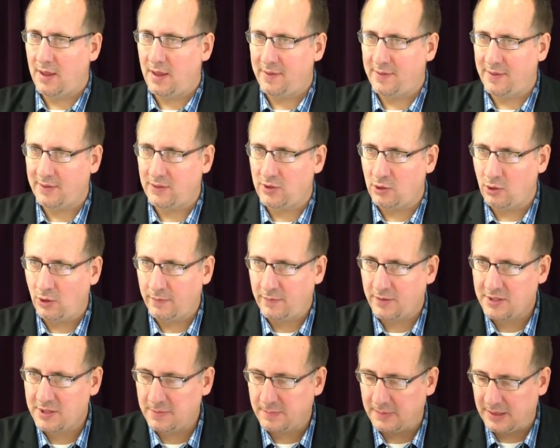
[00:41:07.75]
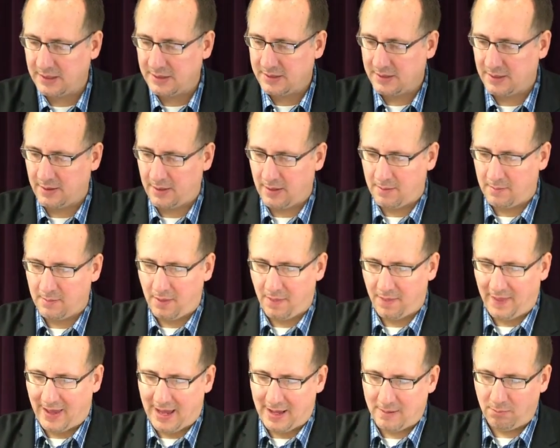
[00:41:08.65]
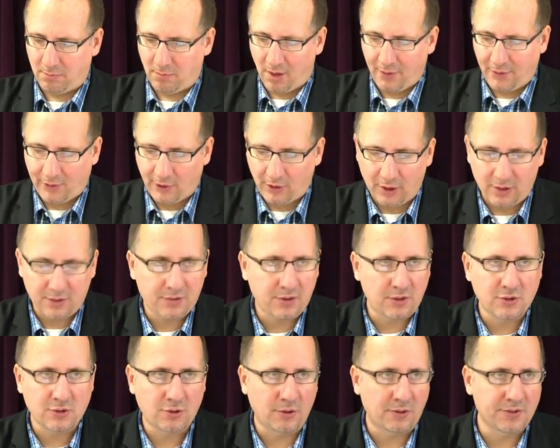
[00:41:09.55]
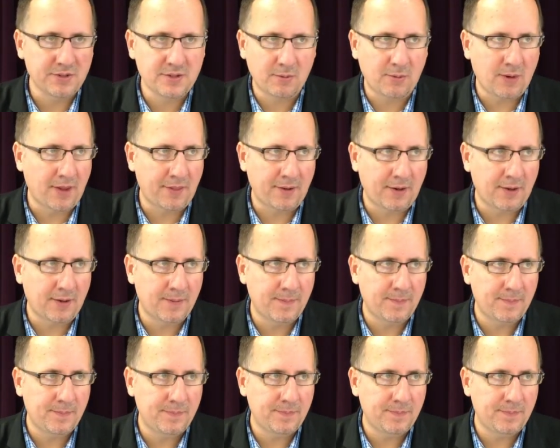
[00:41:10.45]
that the universe speaks to them, that Mother Earth controls the weather,